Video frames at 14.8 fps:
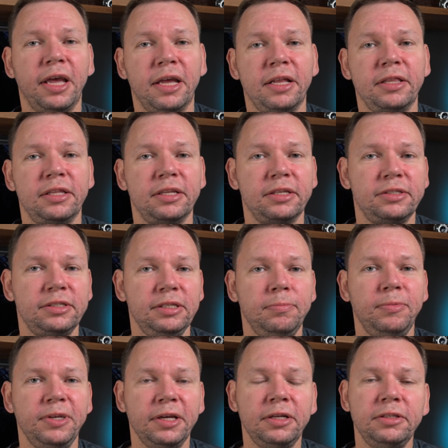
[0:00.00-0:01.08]
and the
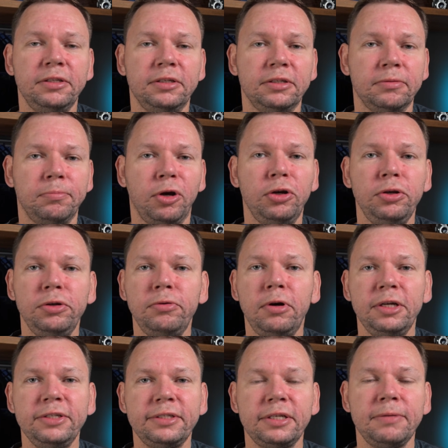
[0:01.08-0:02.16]
CPL, the
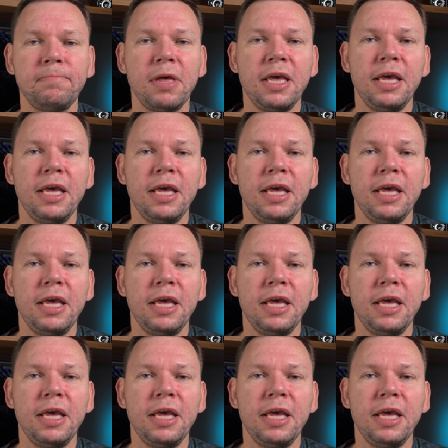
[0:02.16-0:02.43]
polarizer.